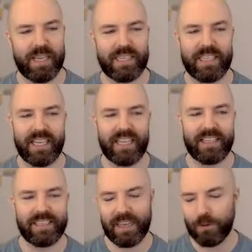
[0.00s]

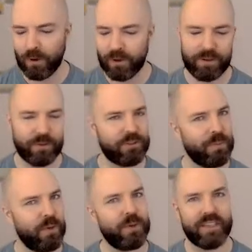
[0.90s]
then, yeah, what are those
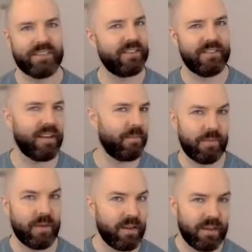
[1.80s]
components? Cause yeah,
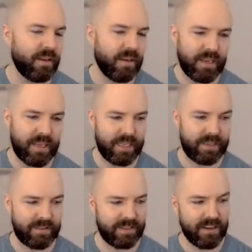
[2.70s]

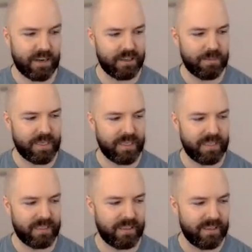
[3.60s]
it's not going to
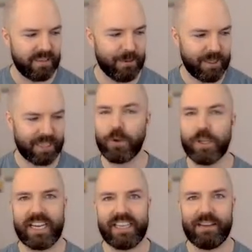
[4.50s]
mean even like, okay,
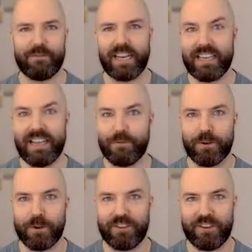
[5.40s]
I never go
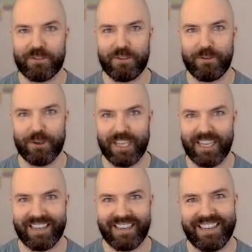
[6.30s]
to the doctor ever again.
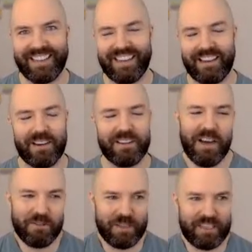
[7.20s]
No,
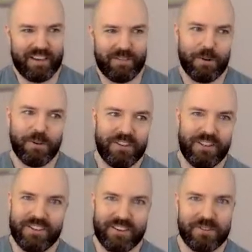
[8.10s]
like, of course the
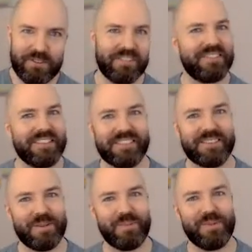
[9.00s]
doctor is going
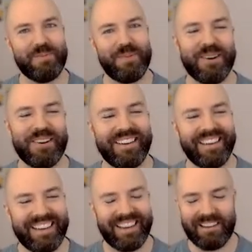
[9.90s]
to be part
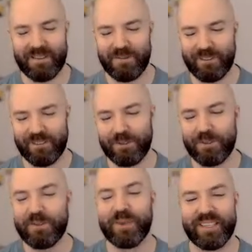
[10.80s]
of what you
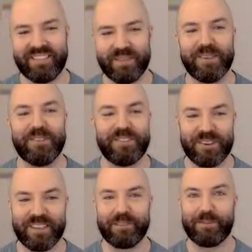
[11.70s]
do, but it's about
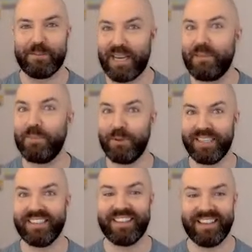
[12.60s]
starting from that
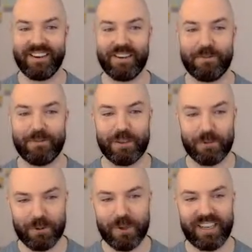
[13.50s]
place there of like,
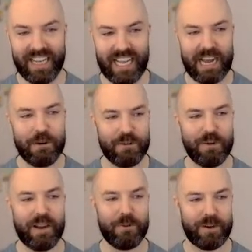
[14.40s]
well, how do I
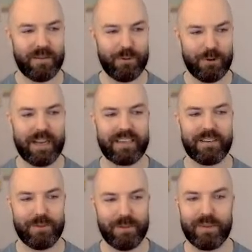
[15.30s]
want to
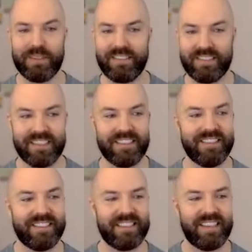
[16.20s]
proactively build
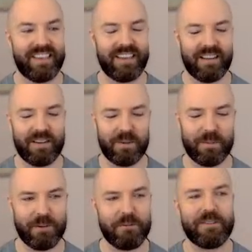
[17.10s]
skills
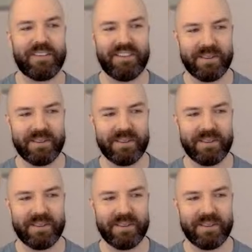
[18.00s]
around health?